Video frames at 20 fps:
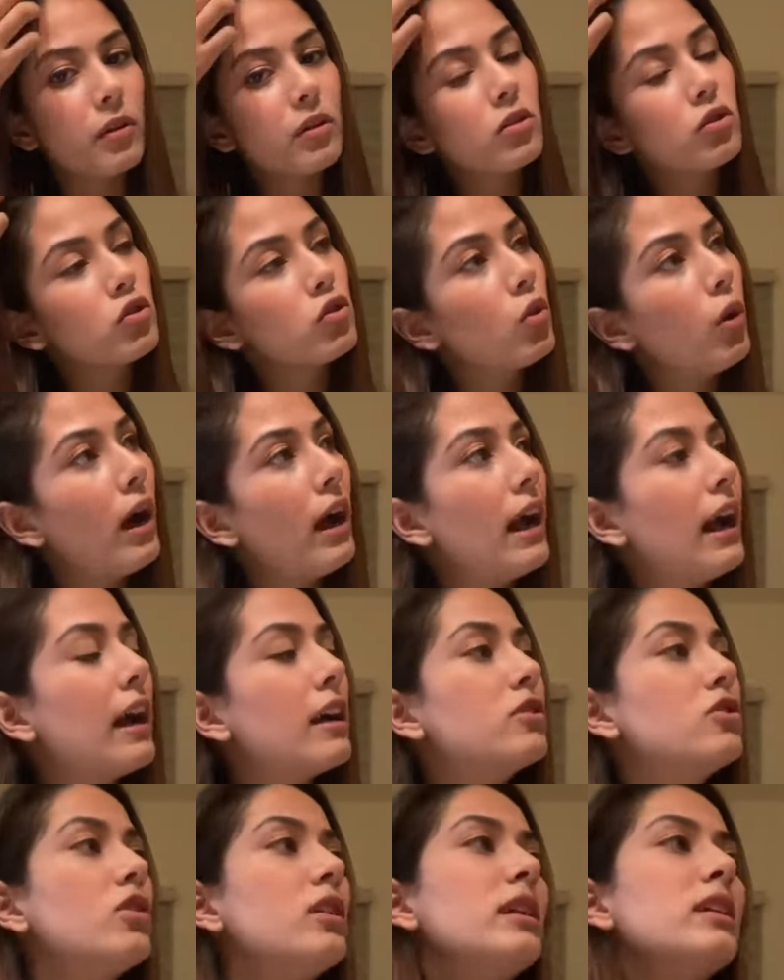So I
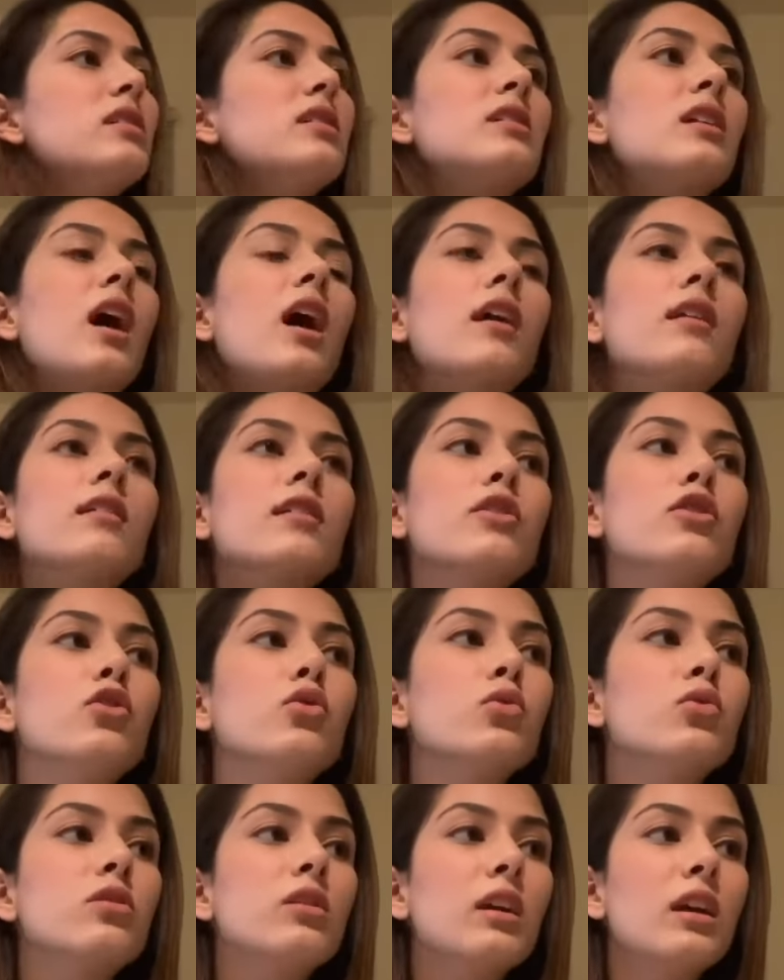actually started
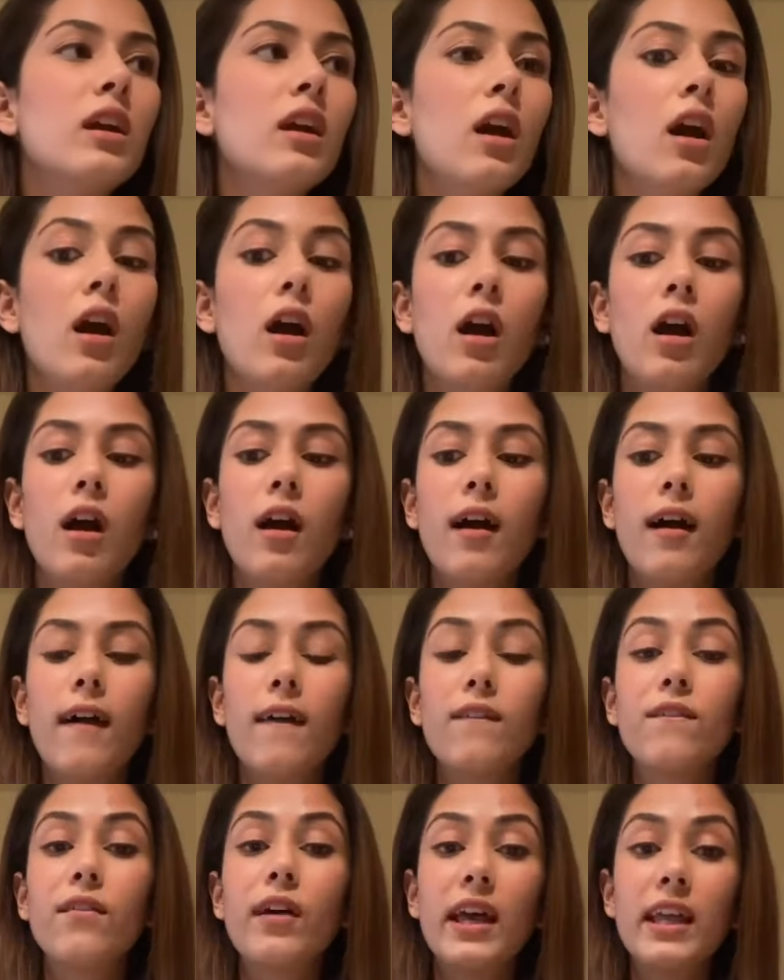using
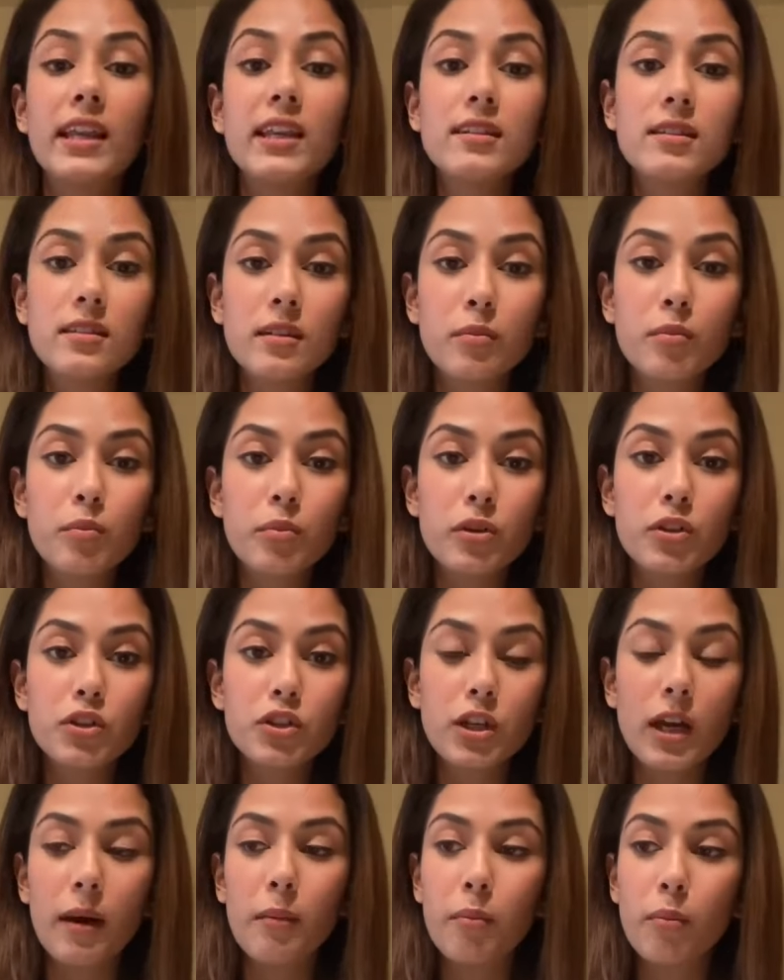a very simple
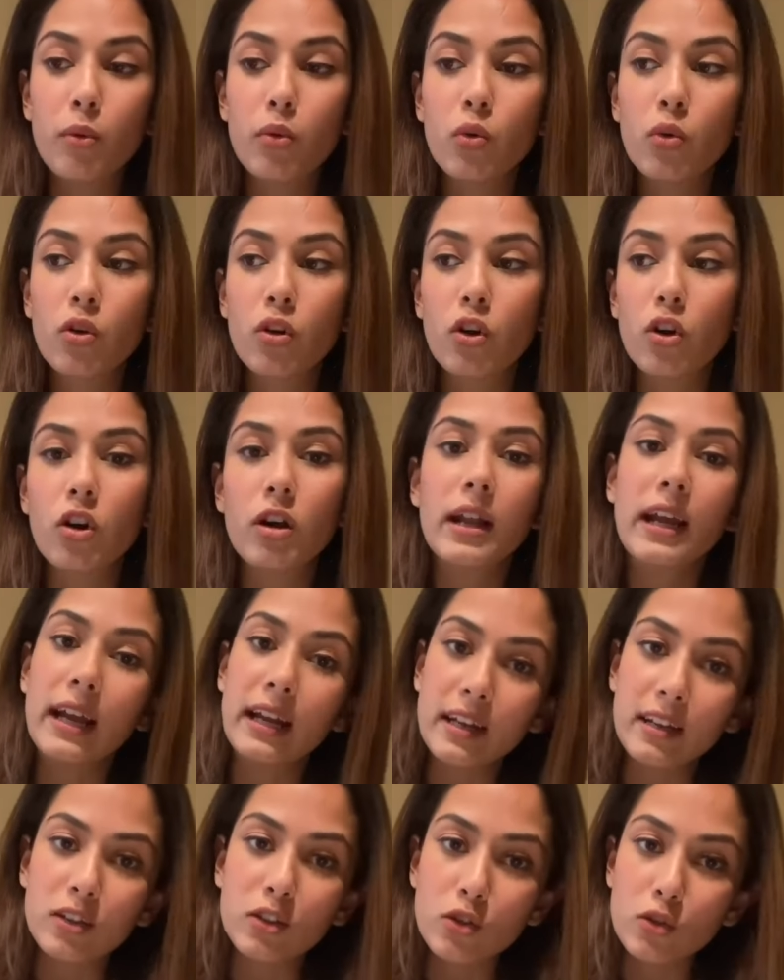shampoo called
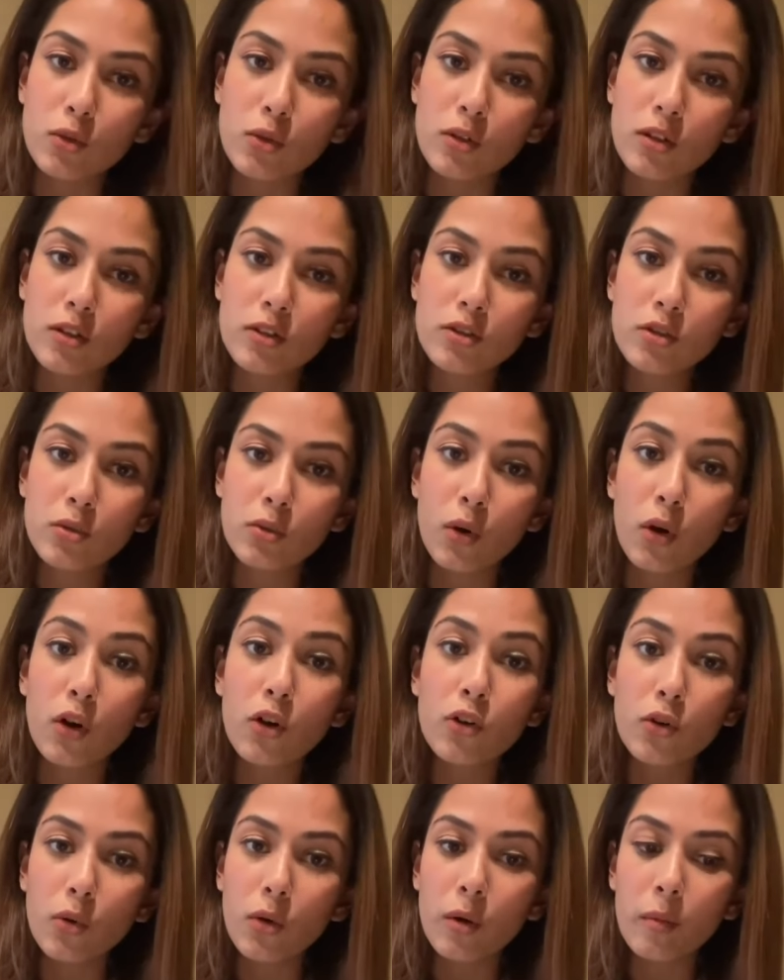Head and Shoulders. You all
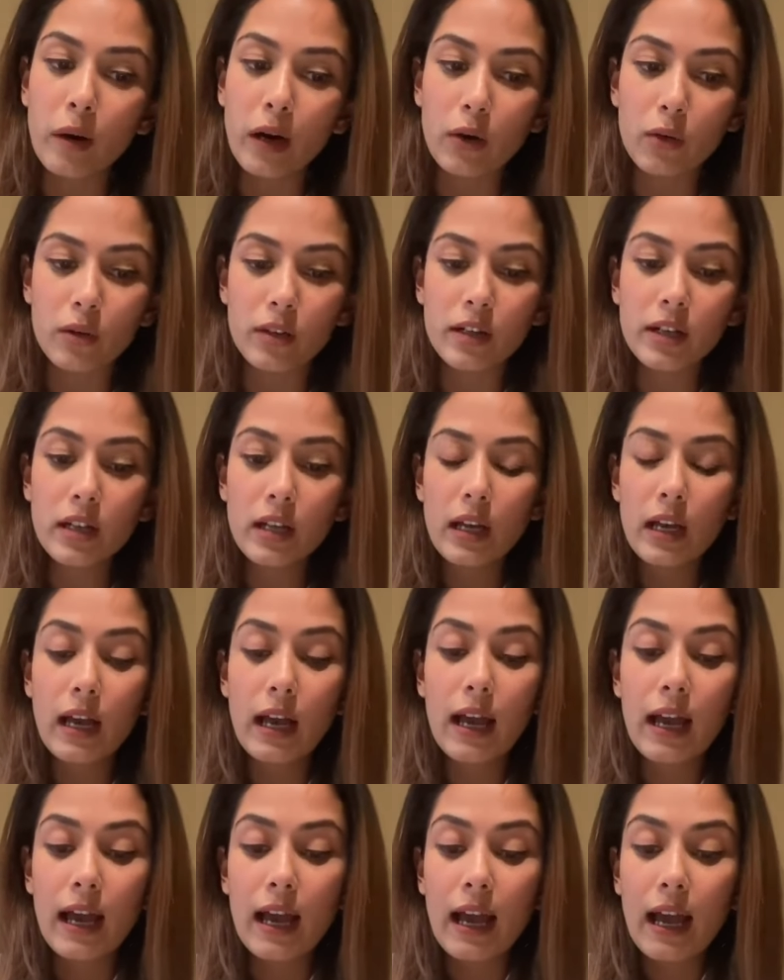know about it.
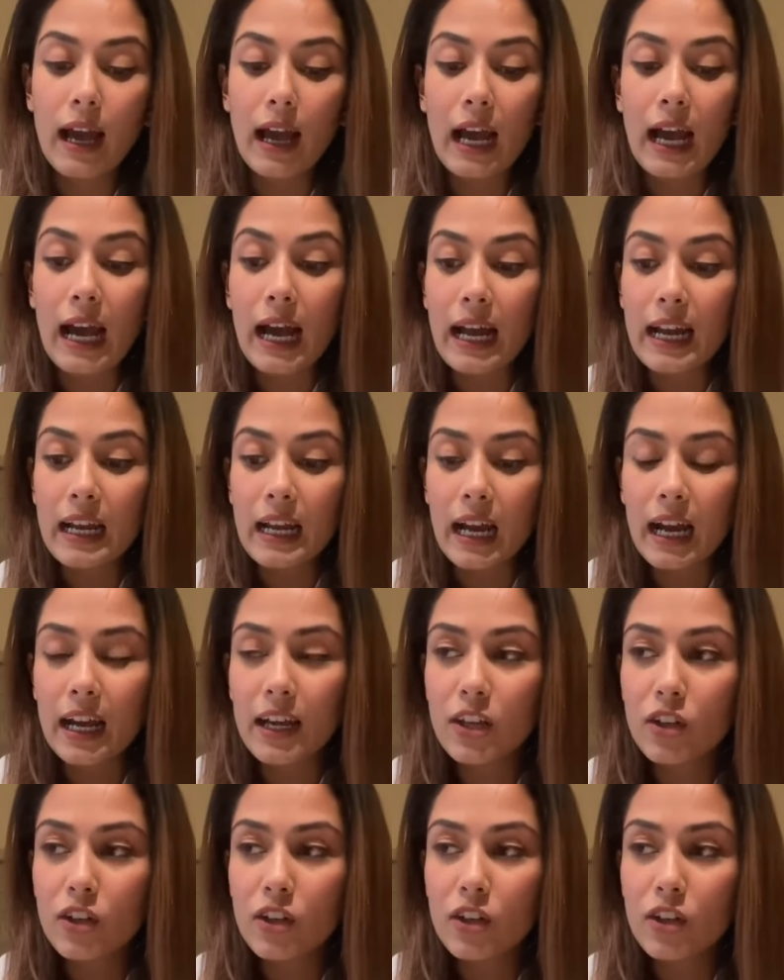And I